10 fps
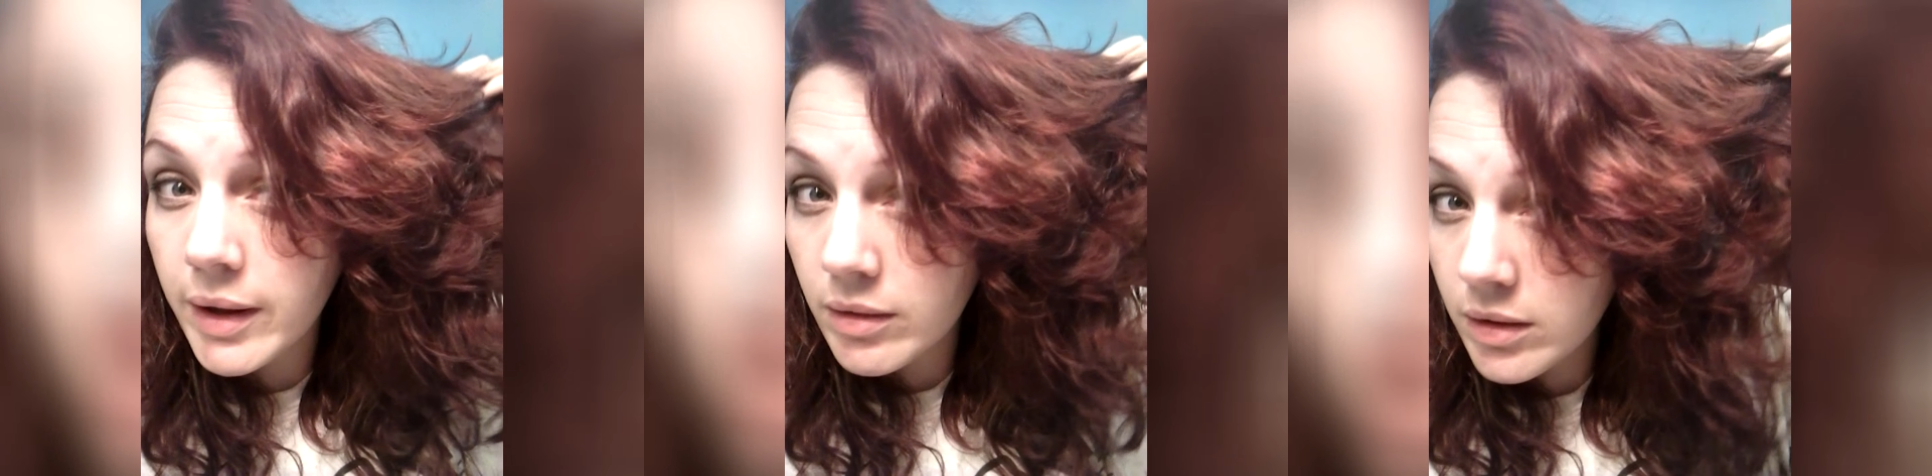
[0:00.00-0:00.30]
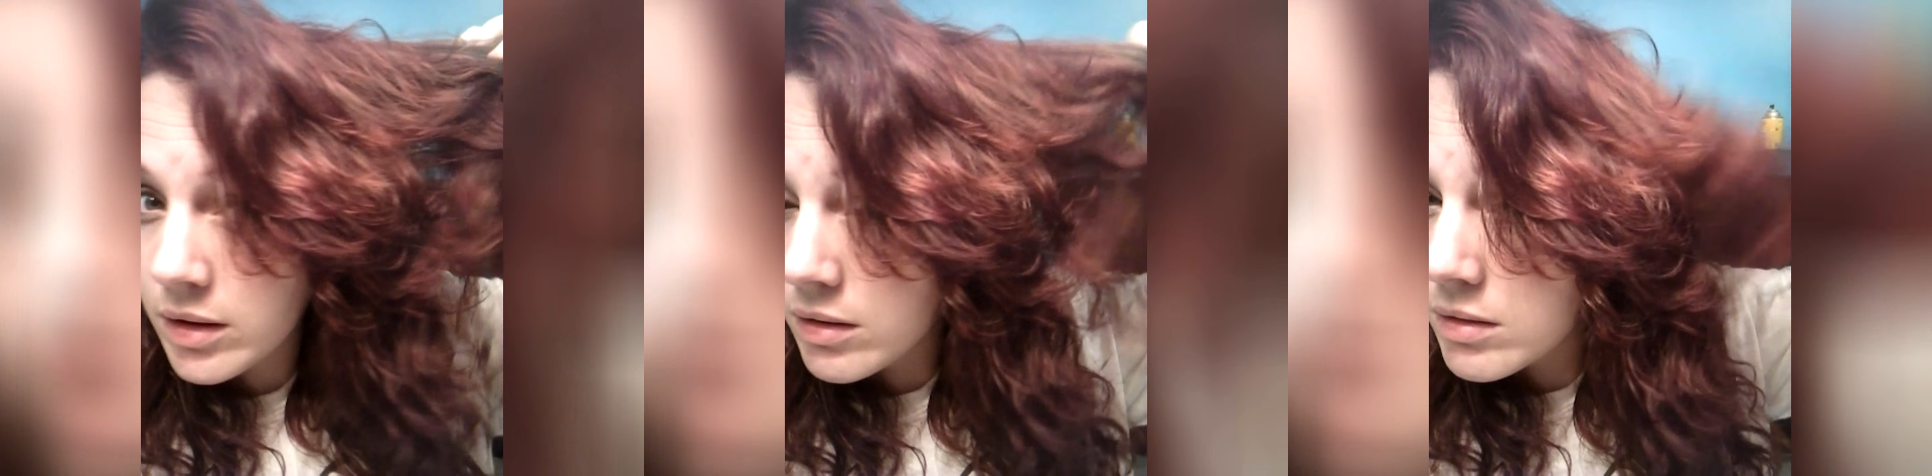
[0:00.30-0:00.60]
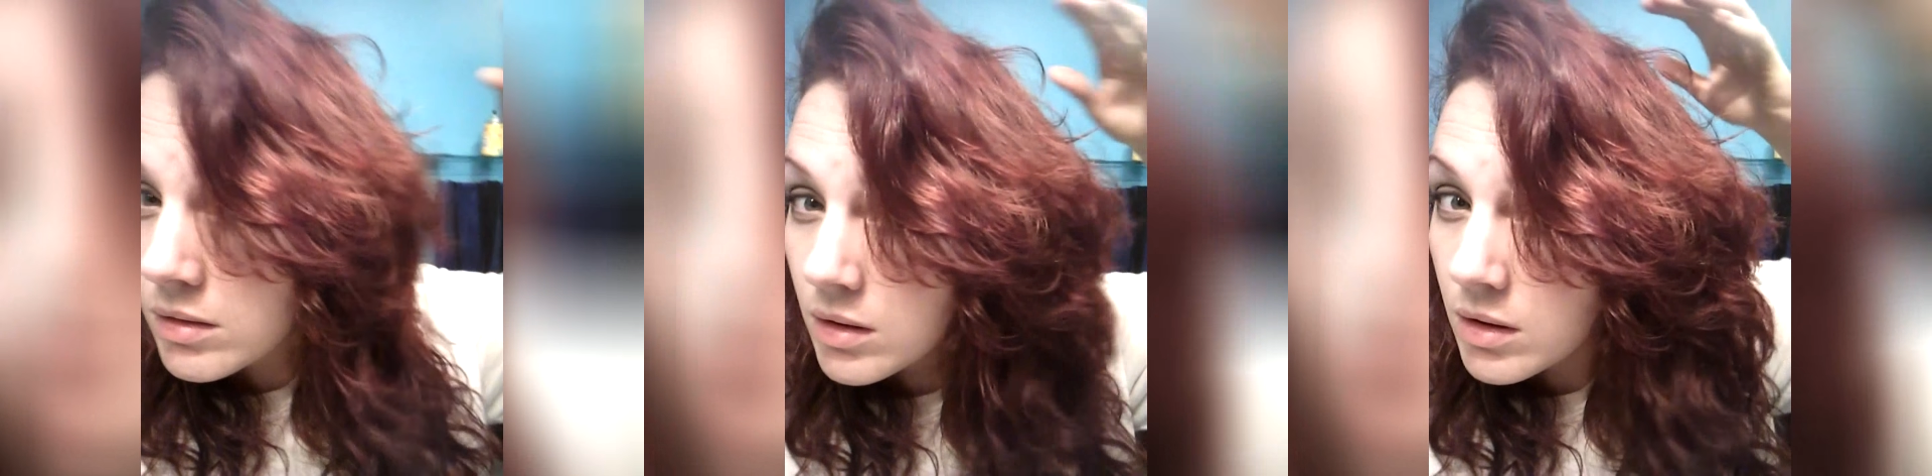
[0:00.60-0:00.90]
white light
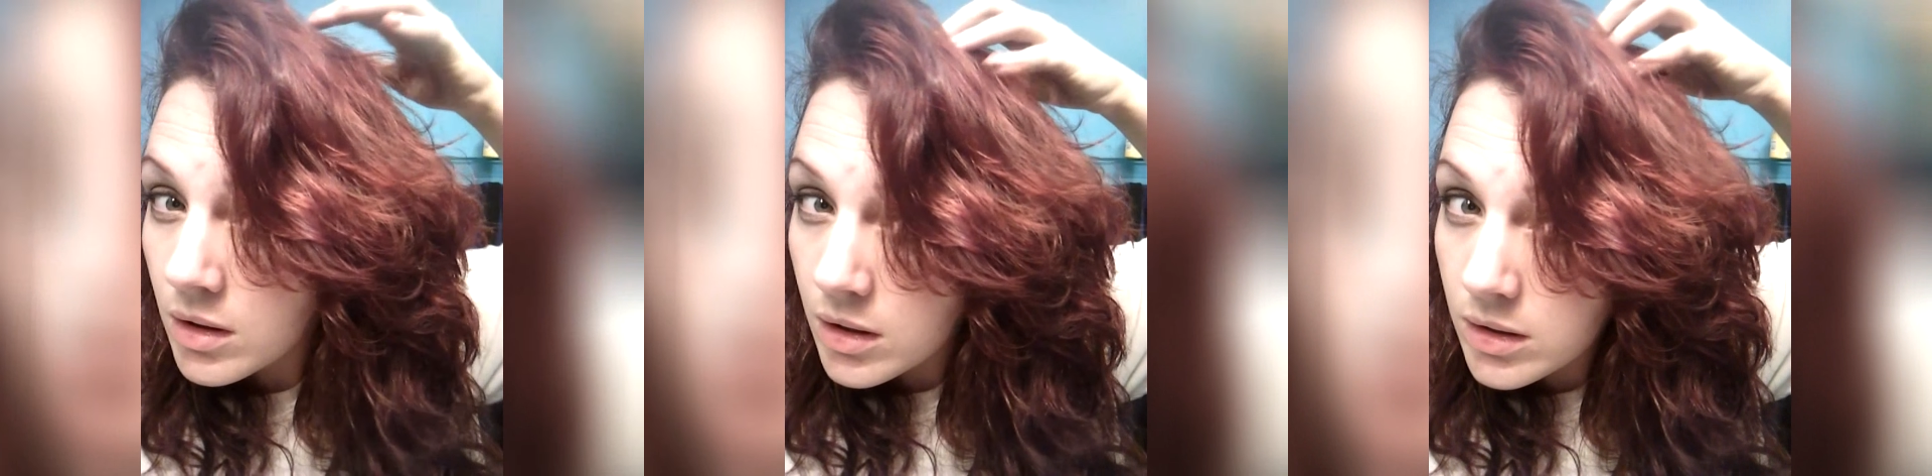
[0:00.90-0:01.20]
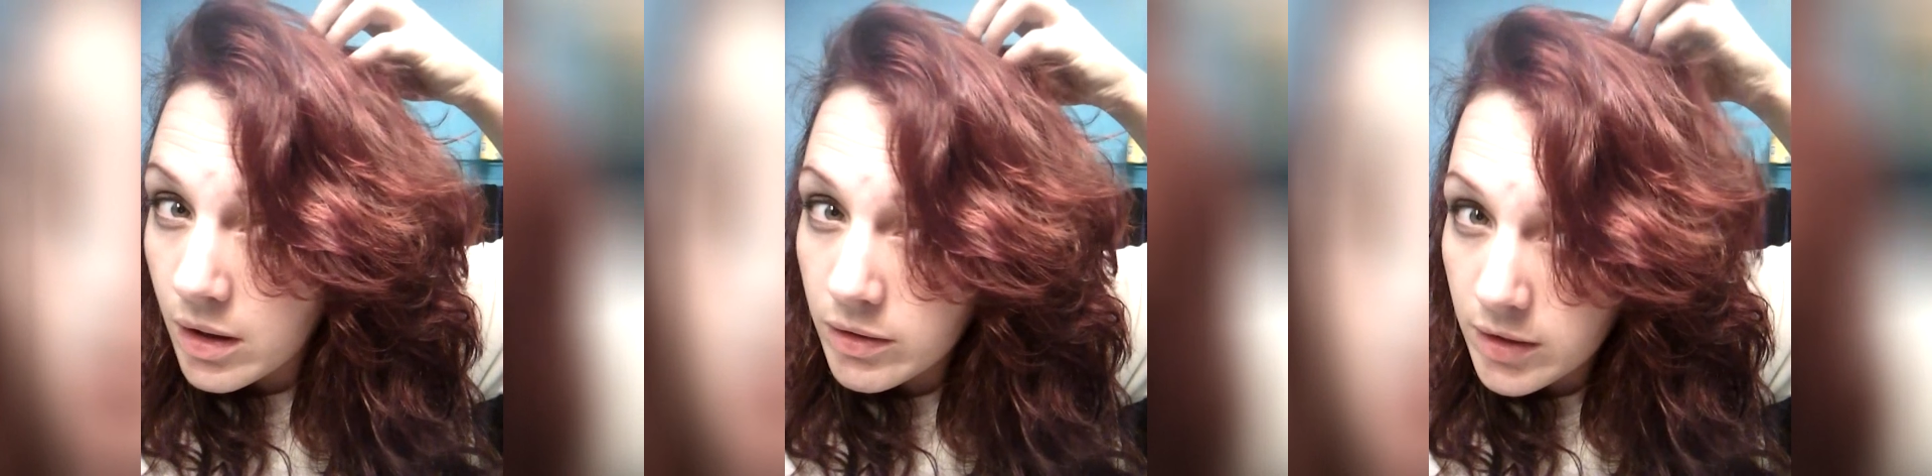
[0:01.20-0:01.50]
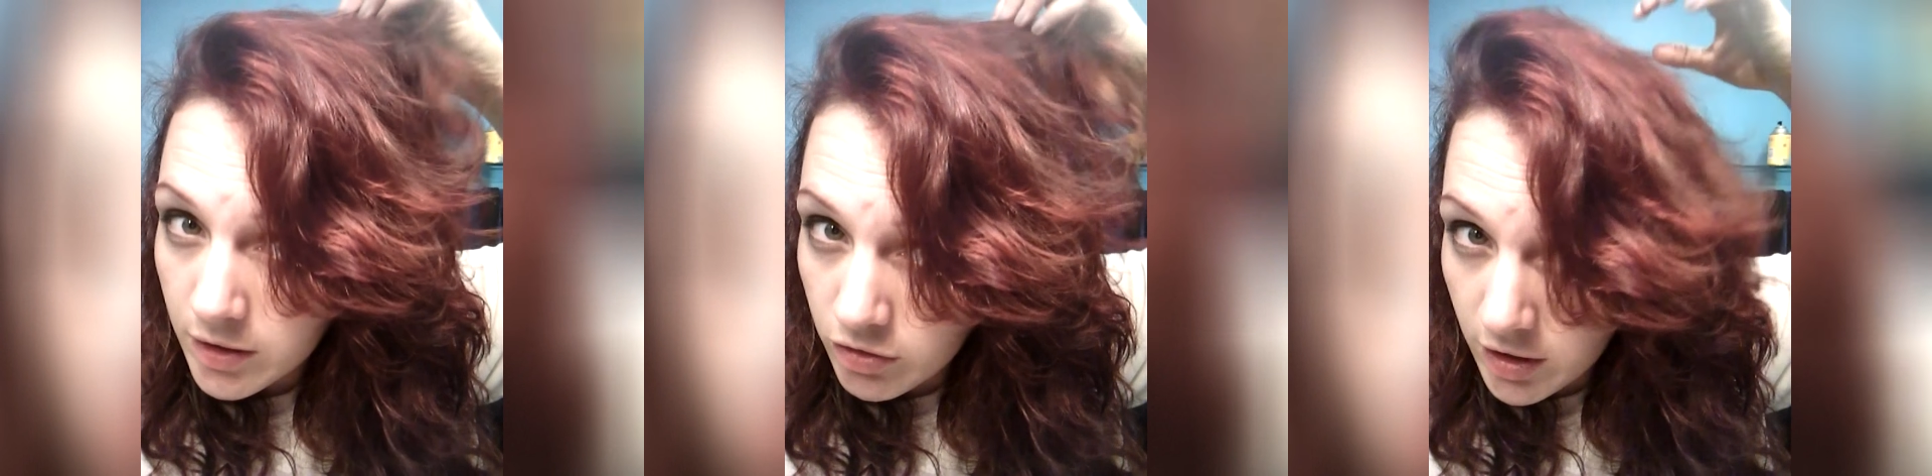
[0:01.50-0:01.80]
now
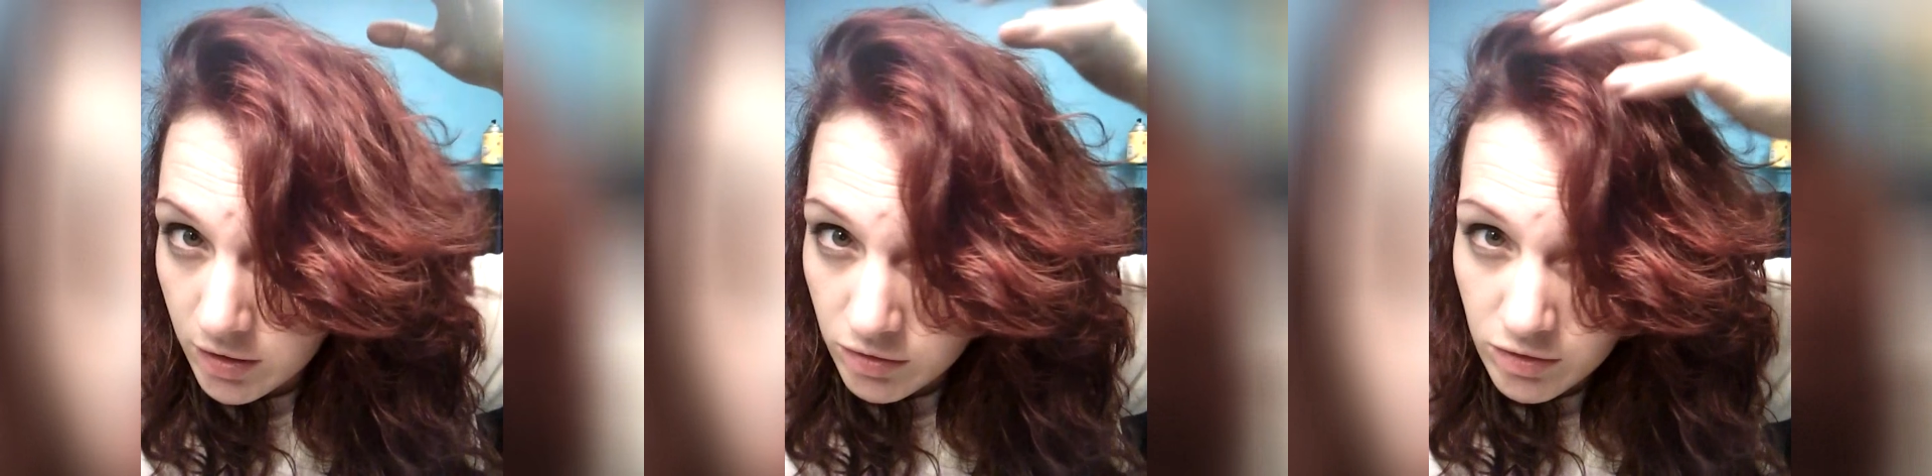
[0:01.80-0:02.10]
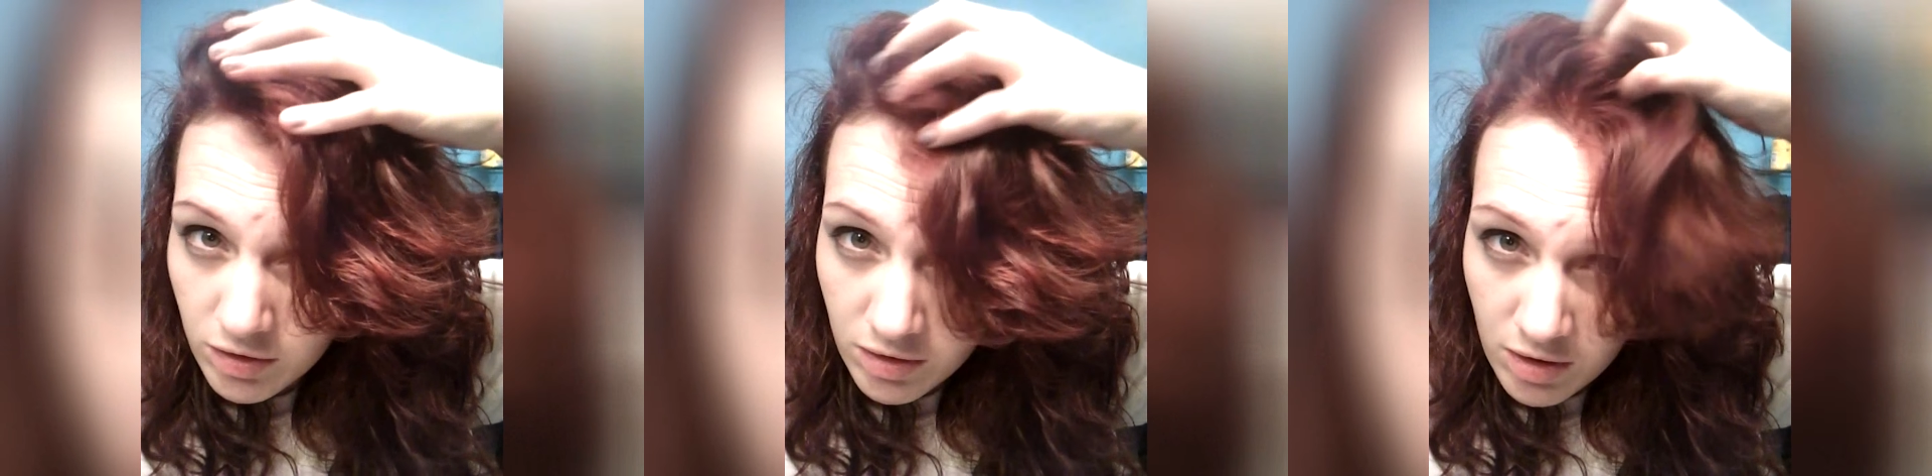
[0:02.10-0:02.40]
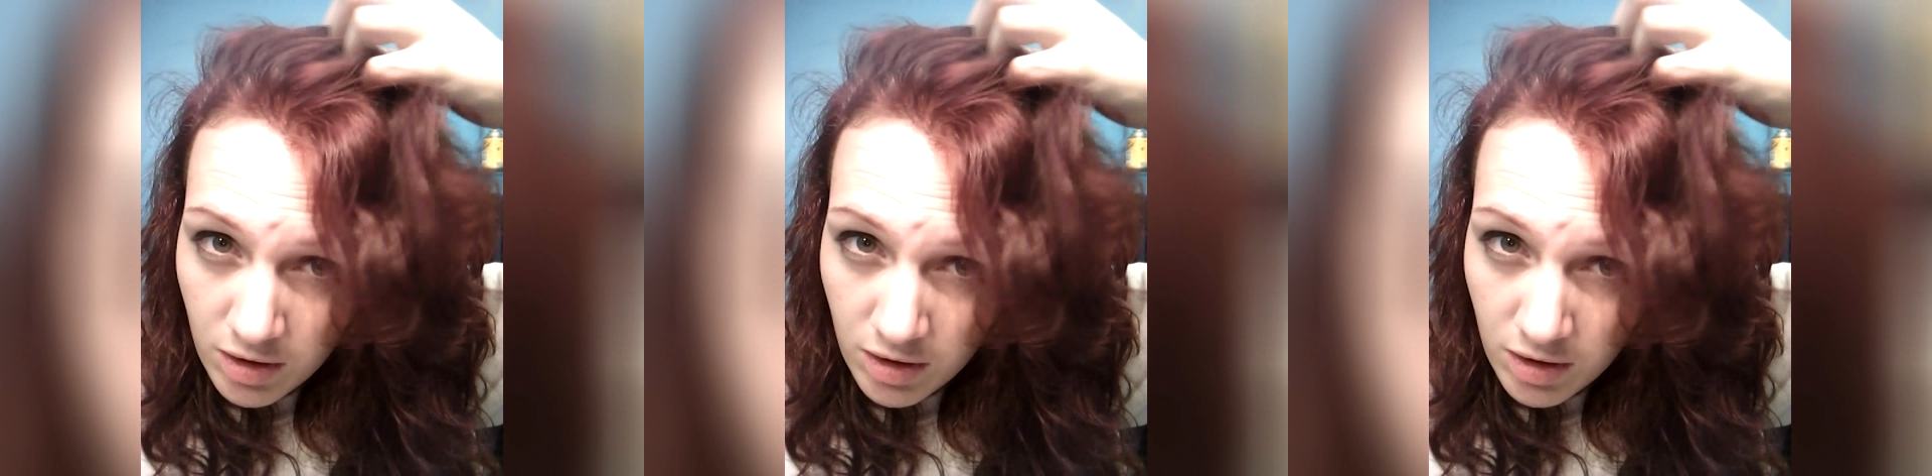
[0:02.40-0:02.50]
that it changed.